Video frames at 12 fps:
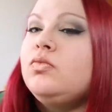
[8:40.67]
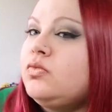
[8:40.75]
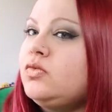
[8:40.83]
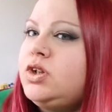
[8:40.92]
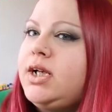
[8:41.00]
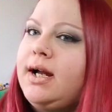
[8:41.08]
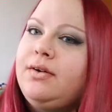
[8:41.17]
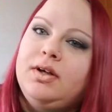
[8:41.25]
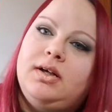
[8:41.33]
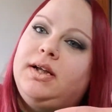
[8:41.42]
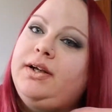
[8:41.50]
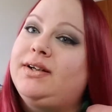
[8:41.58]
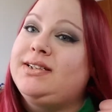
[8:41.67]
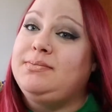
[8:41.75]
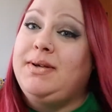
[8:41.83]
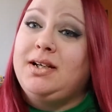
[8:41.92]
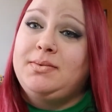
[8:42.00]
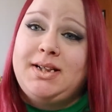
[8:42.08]
check out the clearance
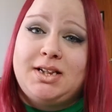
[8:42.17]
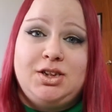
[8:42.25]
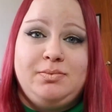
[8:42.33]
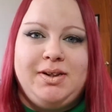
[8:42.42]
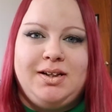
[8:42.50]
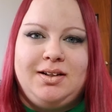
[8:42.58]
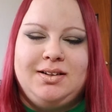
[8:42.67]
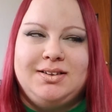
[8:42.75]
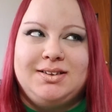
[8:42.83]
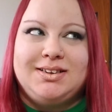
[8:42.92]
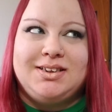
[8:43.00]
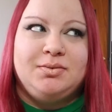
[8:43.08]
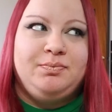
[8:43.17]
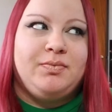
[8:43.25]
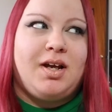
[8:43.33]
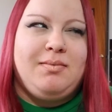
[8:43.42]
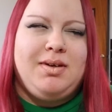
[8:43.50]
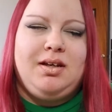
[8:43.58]
makeup section because I
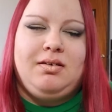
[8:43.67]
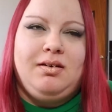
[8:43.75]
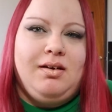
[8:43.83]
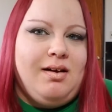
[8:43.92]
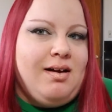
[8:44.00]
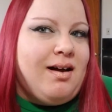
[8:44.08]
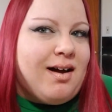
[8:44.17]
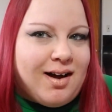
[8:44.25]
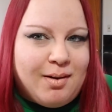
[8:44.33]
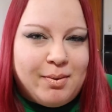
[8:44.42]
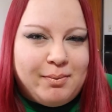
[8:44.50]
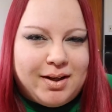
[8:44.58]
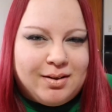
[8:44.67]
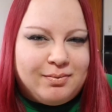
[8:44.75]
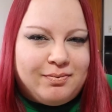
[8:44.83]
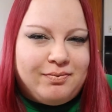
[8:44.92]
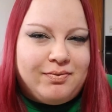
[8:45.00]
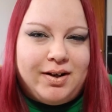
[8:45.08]
mean, I'm a makeup
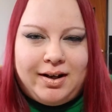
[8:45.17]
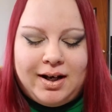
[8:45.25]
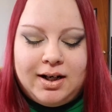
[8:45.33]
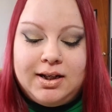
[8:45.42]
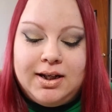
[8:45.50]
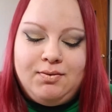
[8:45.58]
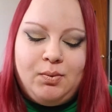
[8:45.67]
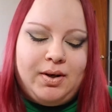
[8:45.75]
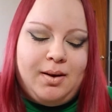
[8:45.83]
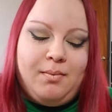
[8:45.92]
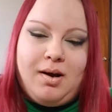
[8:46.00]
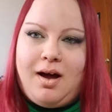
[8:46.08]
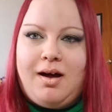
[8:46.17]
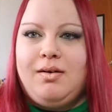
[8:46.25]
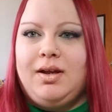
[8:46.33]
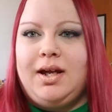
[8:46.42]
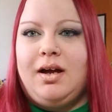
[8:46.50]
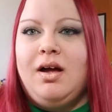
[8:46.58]
fanatic. Even when I'm not
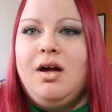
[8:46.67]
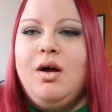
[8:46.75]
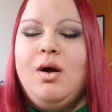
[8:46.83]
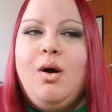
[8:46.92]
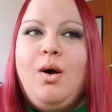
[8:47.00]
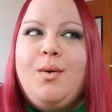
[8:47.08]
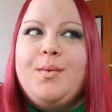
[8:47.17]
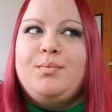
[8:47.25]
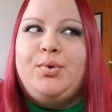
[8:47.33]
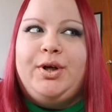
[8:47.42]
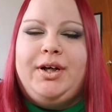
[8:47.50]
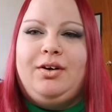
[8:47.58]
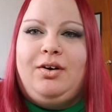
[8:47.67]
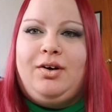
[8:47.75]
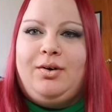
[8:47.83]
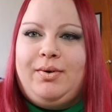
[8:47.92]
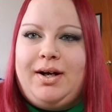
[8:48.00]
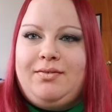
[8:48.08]
like putting it on or
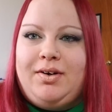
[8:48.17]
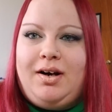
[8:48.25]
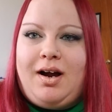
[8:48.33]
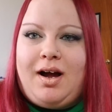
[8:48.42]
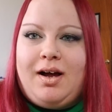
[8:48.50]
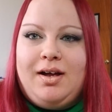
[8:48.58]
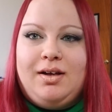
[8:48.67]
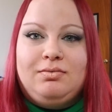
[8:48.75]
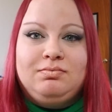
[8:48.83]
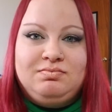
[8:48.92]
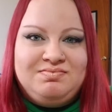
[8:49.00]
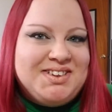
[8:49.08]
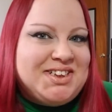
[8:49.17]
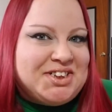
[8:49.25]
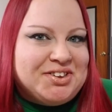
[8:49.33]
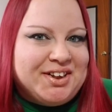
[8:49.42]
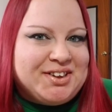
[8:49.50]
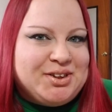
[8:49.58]
whatever, I still
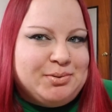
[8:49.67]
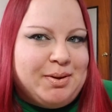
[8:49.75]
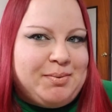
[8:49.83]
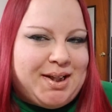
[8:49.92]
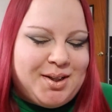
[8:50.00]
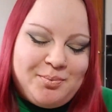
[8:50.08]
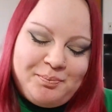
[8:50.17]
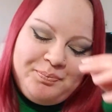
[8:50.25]
like to do my makeup.